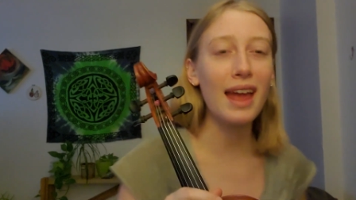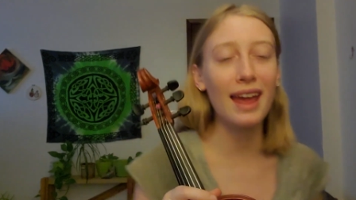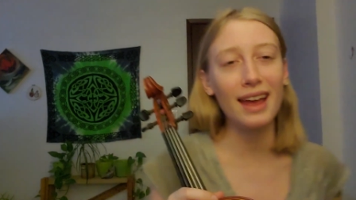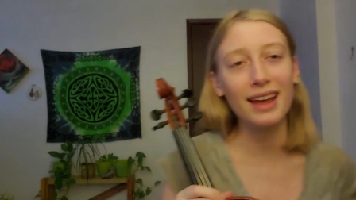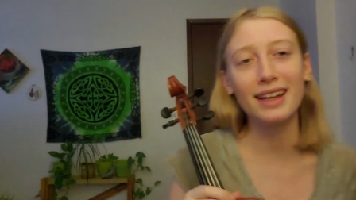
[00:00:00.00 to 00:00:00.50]

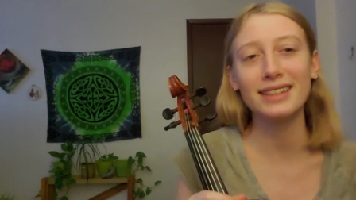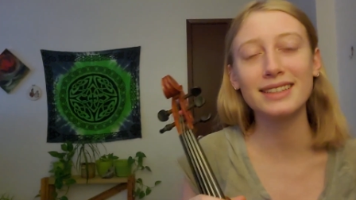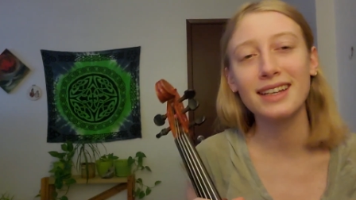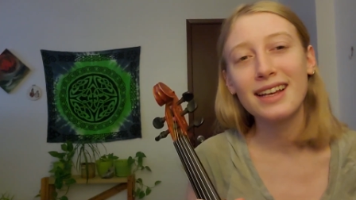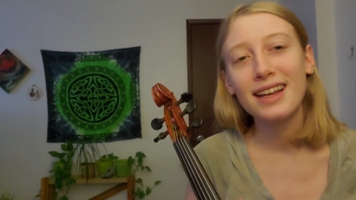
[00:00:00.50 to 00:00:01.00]

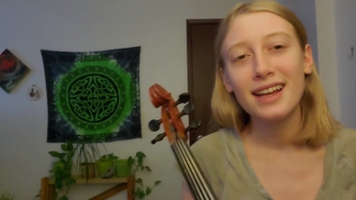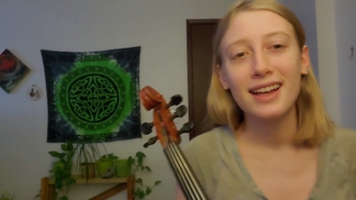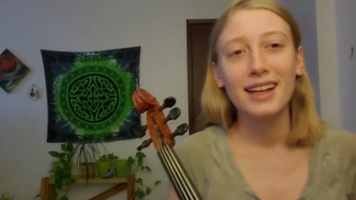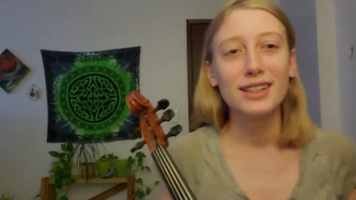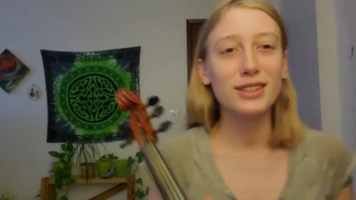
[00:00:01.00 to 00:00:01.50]
And
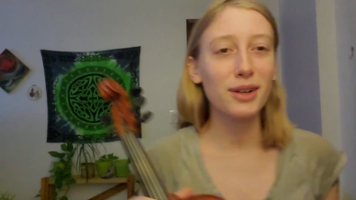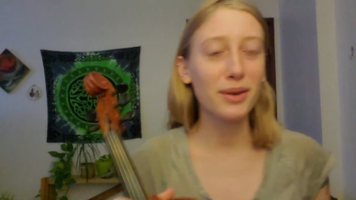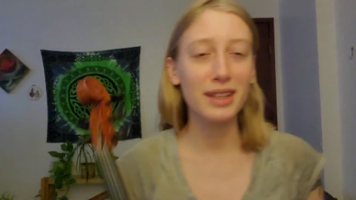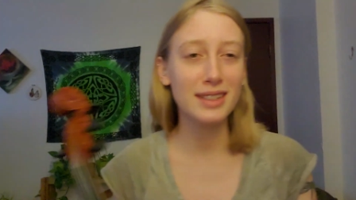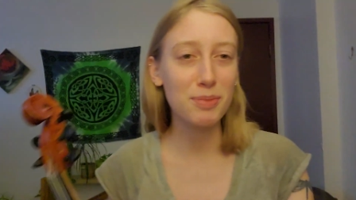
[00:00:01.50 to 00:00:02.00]
so
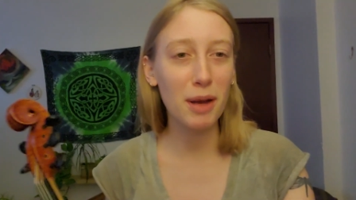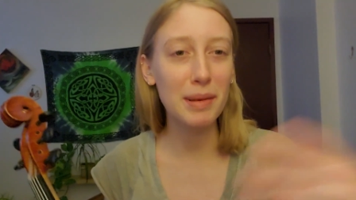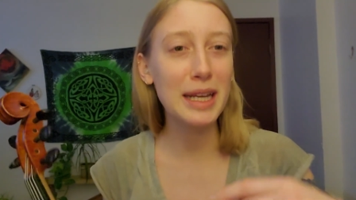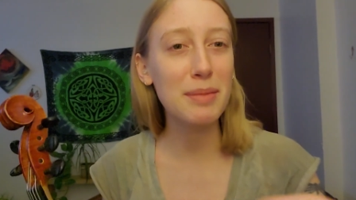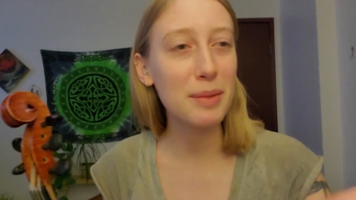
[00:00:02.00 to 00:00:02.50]
this is probably
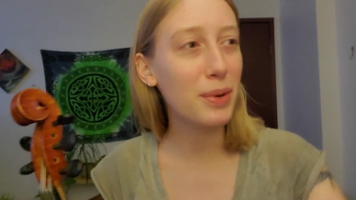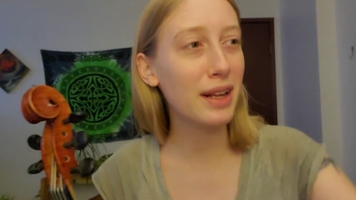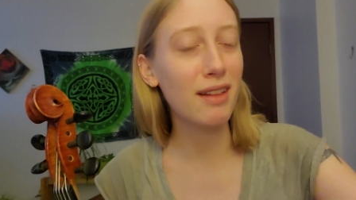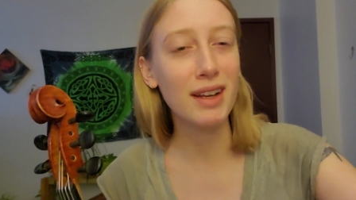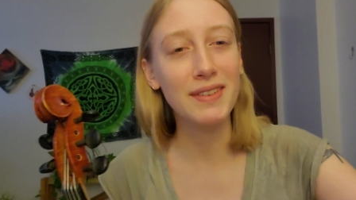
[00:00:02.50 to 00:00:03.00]
going to be a pretty
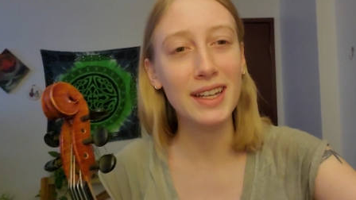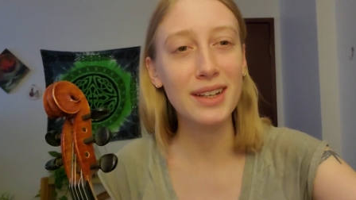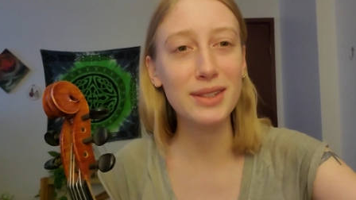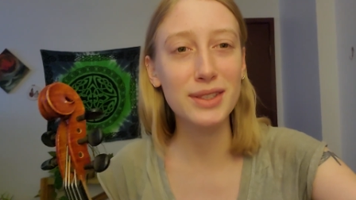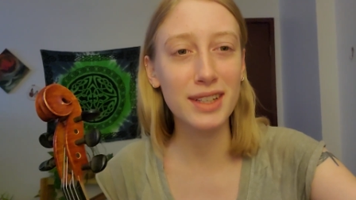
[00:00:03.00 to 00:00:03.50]
long
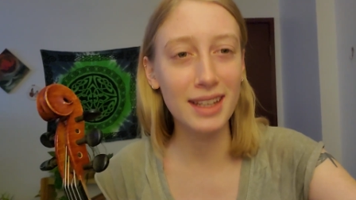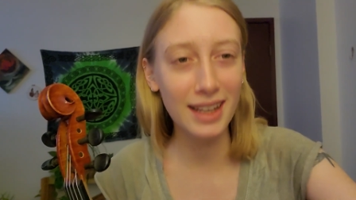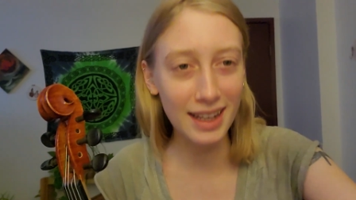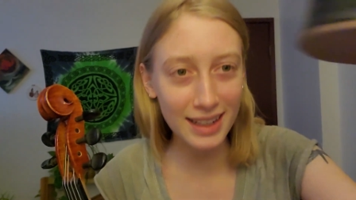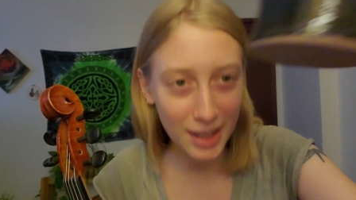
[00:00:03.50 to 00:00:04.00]
video, so you can
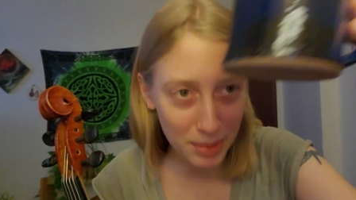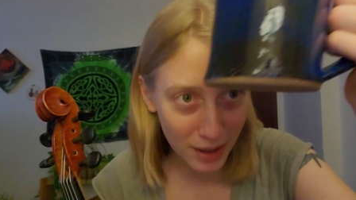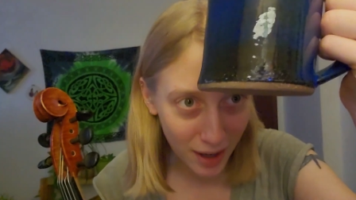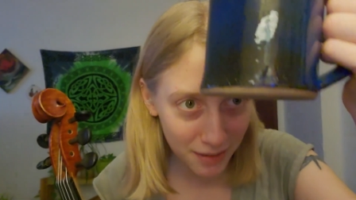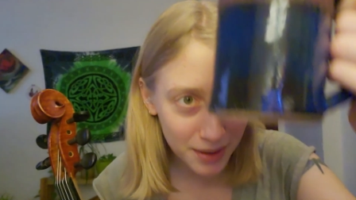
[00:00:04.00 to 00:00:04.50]
get a cup of
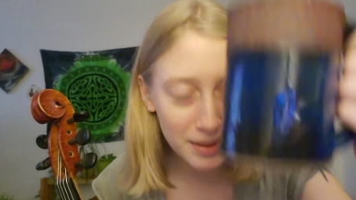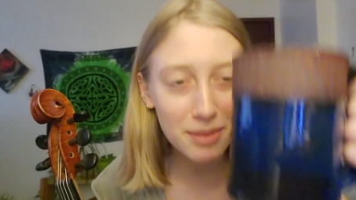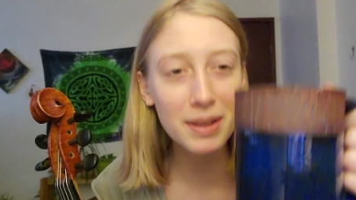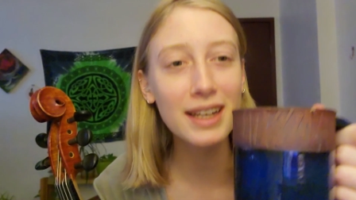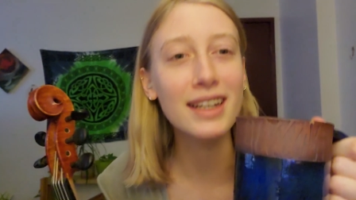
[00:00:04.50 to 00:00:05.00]
coffee with
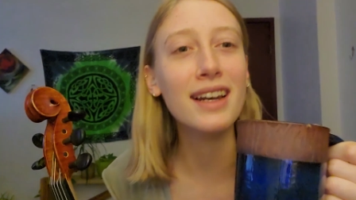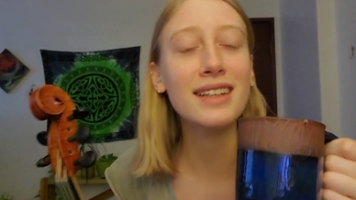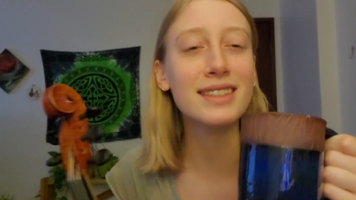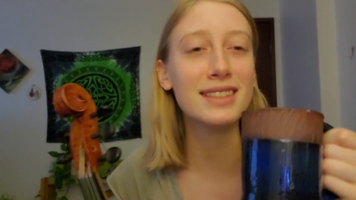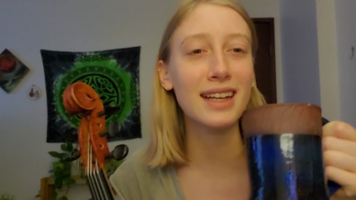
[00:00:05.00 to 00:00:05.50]
me and
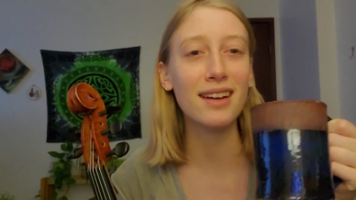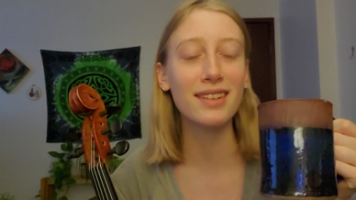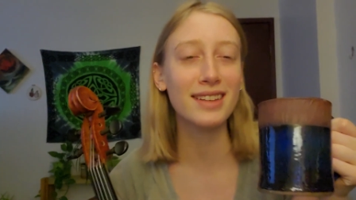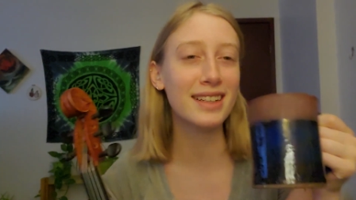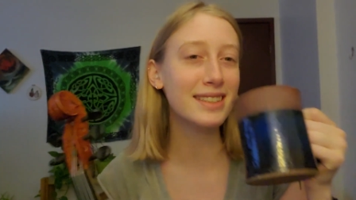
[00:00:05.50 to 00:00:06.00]
sit down
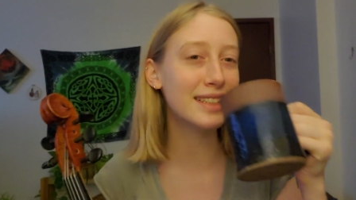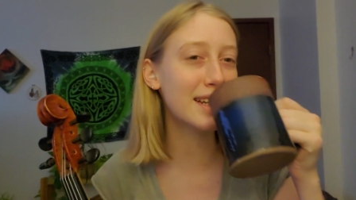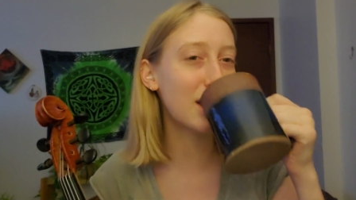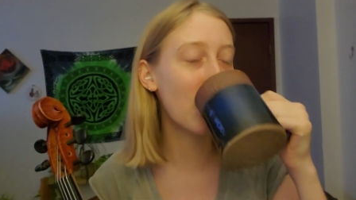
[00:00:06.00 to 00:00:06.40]
and listen.